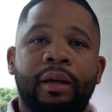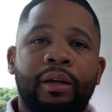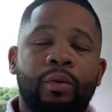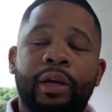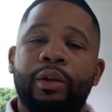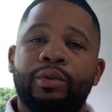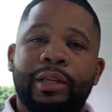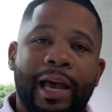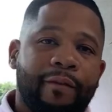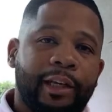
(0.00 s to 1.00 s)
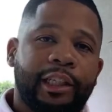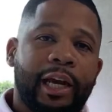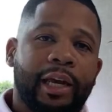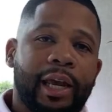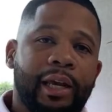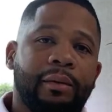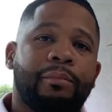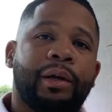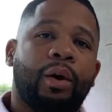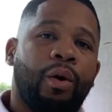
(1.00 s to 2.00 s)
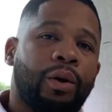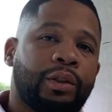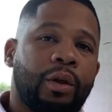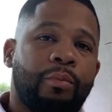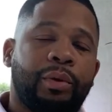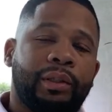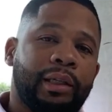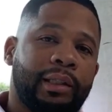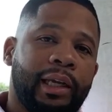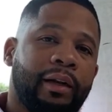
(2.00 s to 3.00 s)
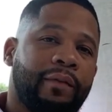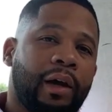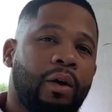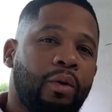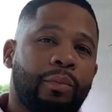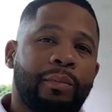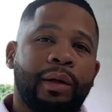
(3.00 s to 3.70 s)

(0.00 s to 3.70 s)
you can use the FHA again, but also put the deed of the home